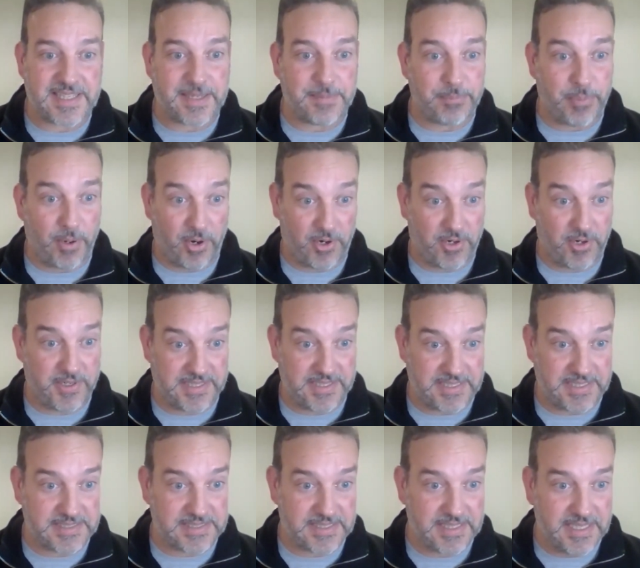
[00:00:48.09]
and
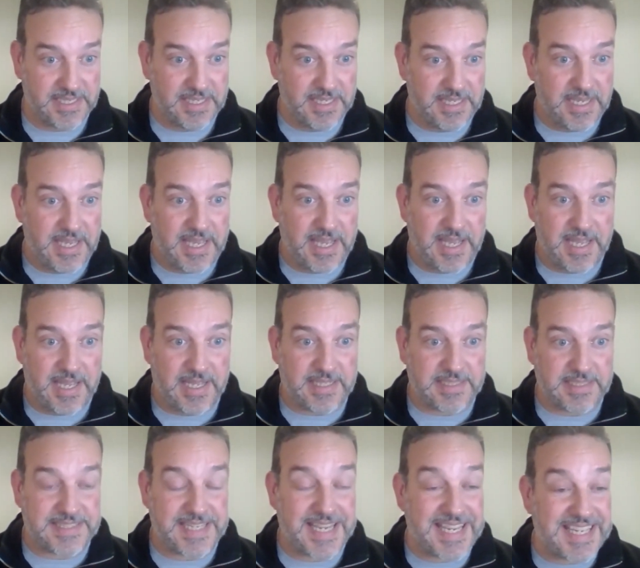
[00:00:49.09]
parties.
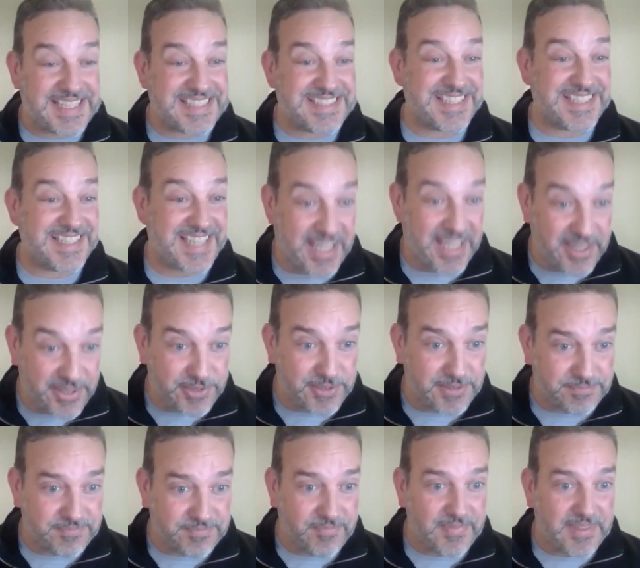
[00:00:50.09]
Taken together,